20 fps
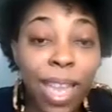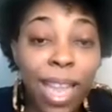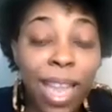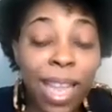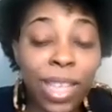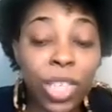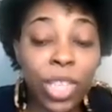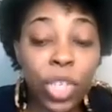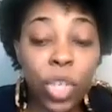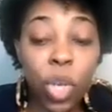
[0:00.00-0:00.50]

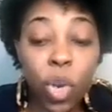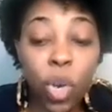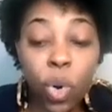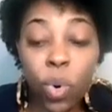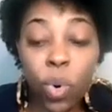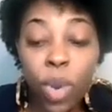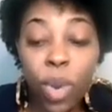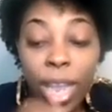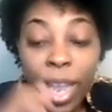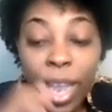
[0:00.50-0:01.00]
And
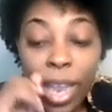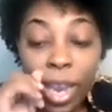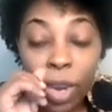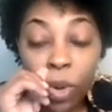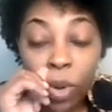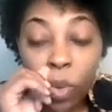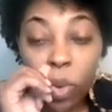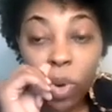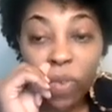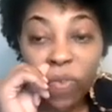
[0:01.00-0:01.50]
so,
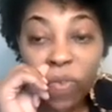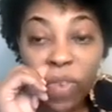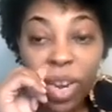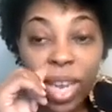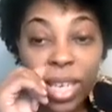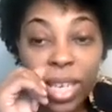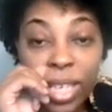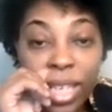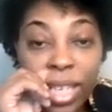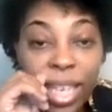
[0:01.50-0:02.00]
in order for
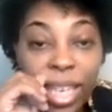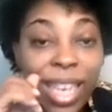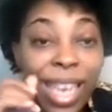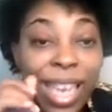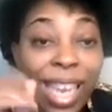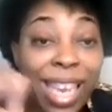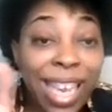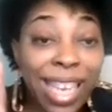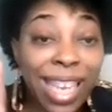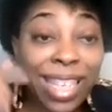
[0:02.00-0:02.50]
us to
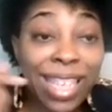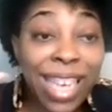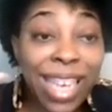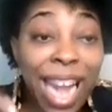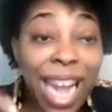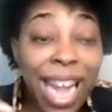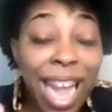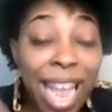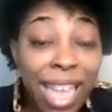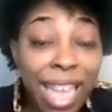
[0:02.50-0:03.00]
again get to
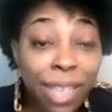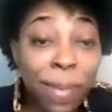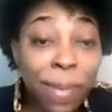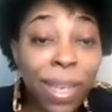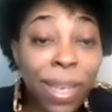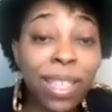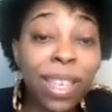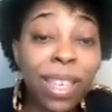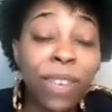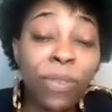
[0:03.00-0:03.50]
that last
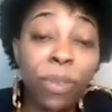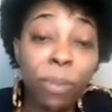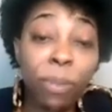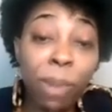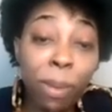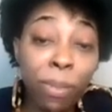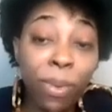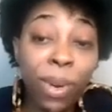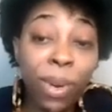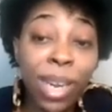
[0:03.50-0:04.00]
piece of
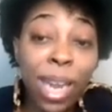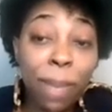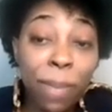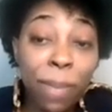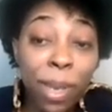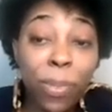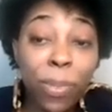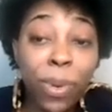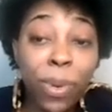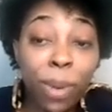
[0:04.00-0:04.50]
remembering that
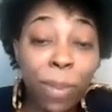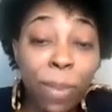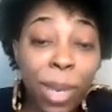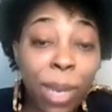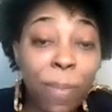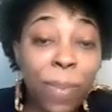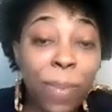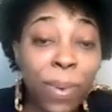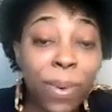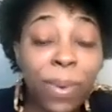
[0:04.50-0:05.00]
people are
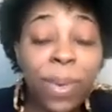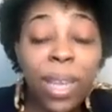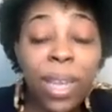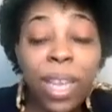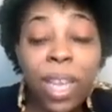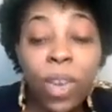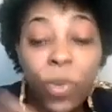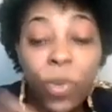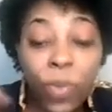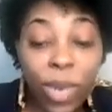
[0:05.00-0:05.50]
people,
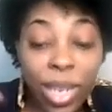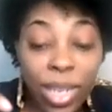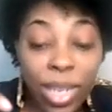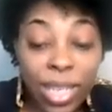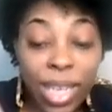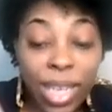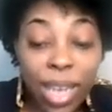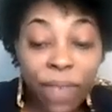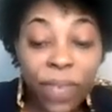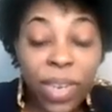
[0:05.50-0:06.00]
we
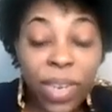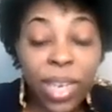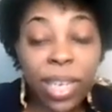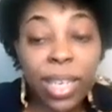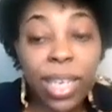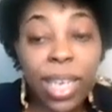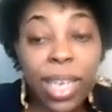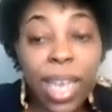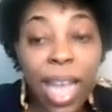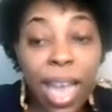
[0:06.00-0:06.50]

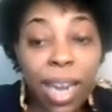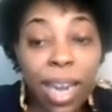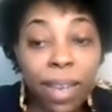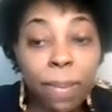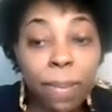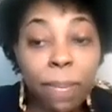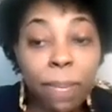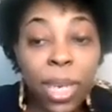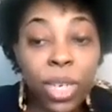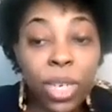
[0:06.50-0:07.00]
definitely got
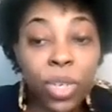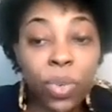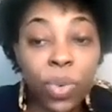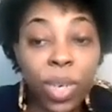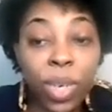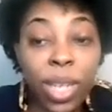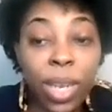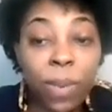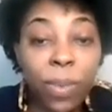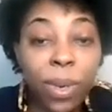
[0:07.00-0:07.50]
to make
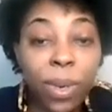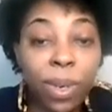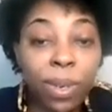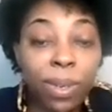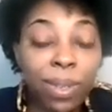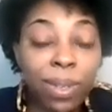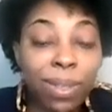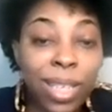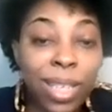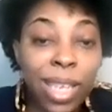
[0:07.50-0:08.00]
sure that
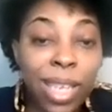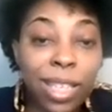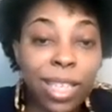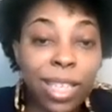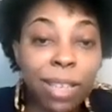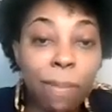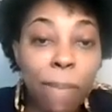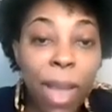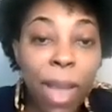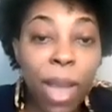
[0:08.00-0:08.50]
we're setting
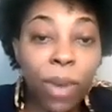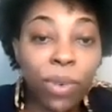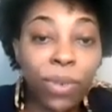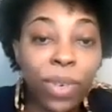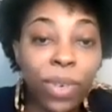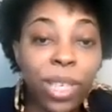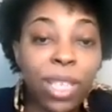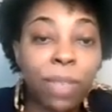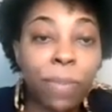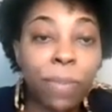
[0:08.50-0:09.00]
some
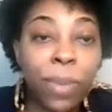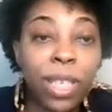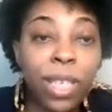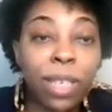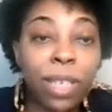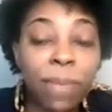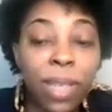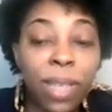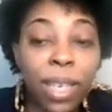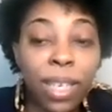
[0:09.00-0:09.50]
boundaries and putting
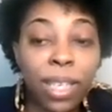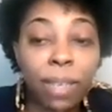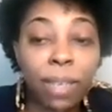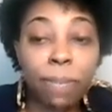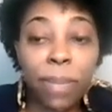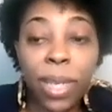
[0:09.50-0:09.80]
some things in